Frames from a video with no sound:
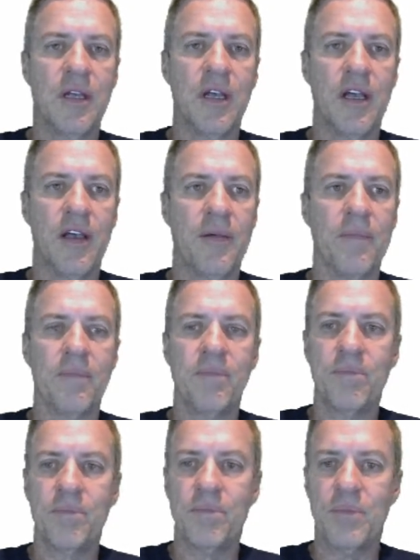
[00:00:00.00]

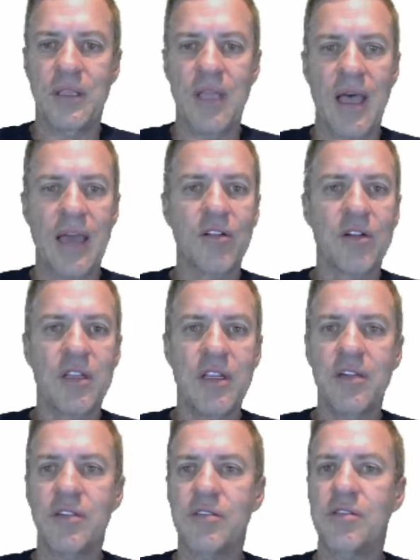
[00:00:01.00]
But the idler
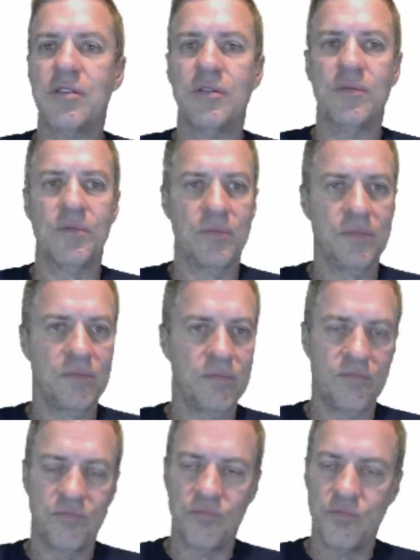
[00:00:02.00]
gears
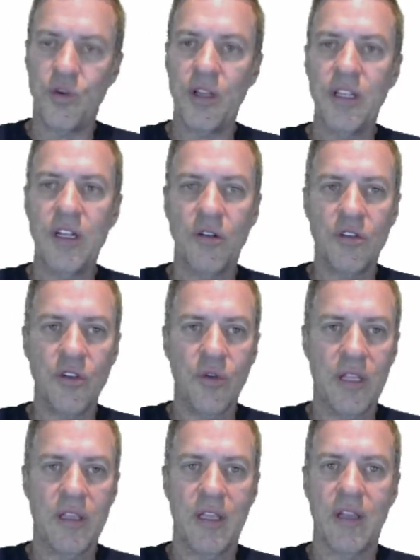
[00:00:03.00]
really don't do
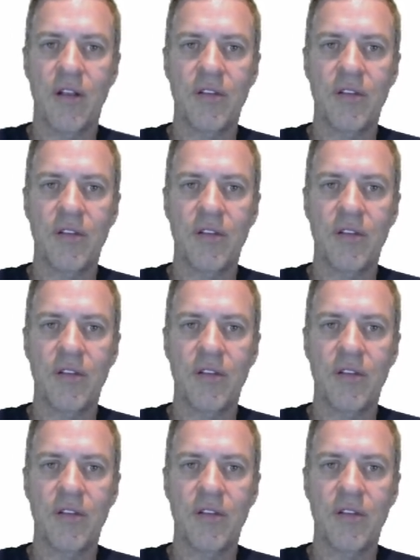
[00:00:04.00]
anything.